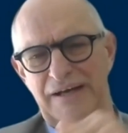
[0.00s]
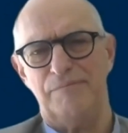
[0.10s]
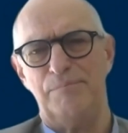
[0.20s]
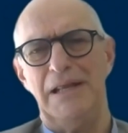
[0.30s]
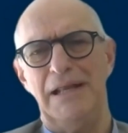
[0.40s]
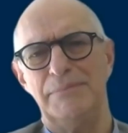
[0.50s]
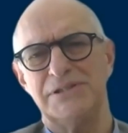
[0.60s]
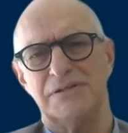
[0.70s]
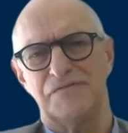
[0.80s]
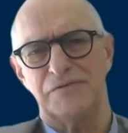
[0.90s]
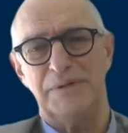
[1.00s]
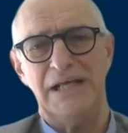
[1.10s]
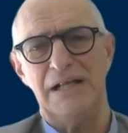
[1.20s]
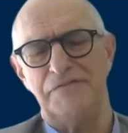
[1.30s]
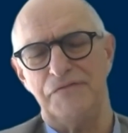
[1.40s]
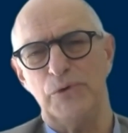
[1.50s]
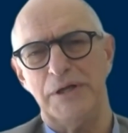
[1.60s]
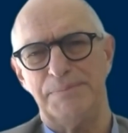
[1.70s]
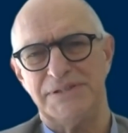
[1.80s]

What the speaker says: have plummeted from nearly 40%